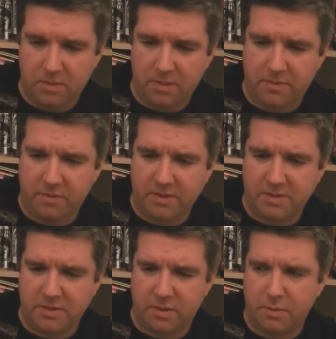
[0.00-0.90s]
If there is,
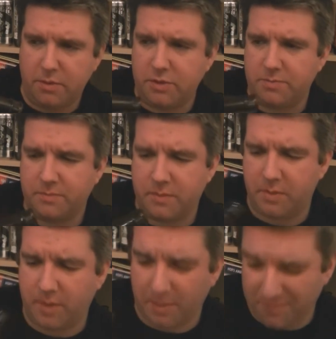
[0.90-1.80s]
there's not much. There
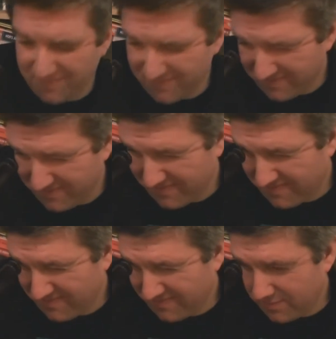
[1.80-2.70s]
we go.
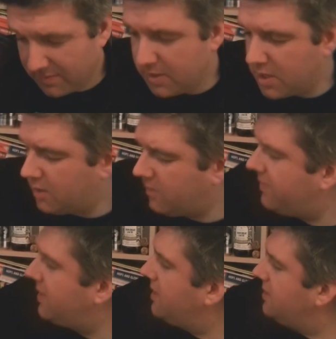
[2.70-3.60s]
No, I don't
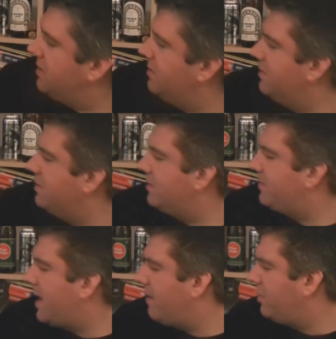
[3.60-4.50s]
think it is. It's
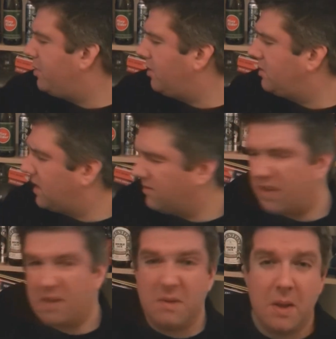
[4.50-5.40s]
part of BrewDog's kind of
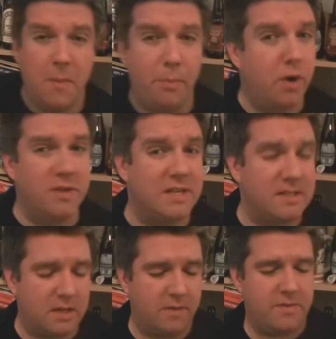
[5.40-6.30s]
like
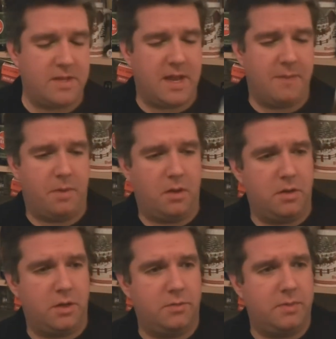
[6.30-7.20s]
process. I don't think they can bottle
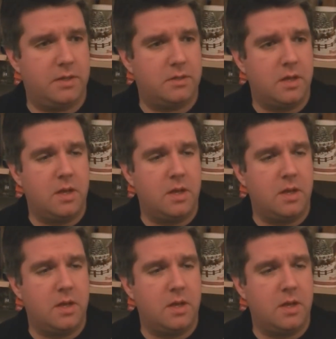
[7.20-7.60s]
condition beers.